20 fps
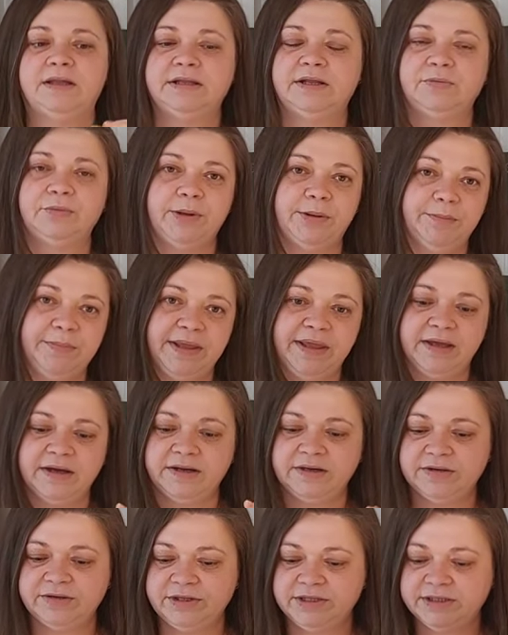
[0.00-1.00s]
There will be
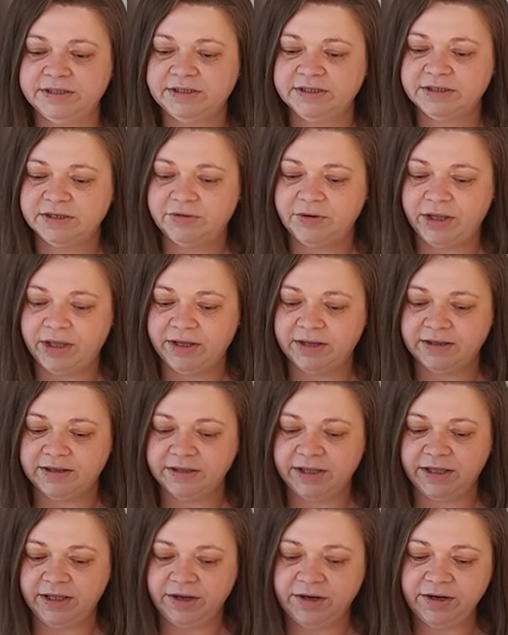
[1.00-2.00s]
a little crinkle
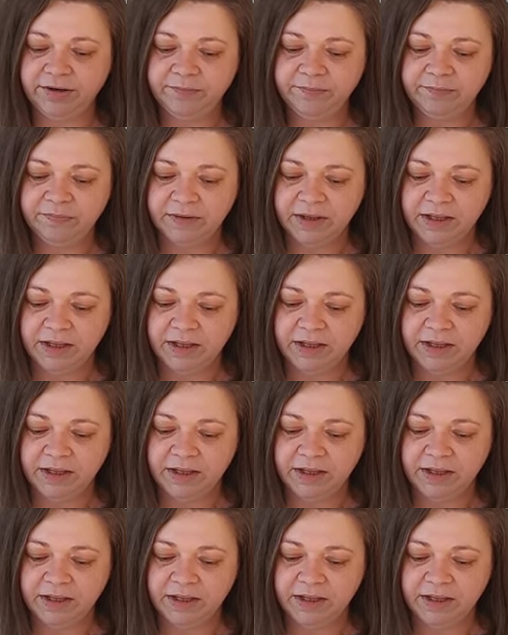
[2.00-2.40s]
here.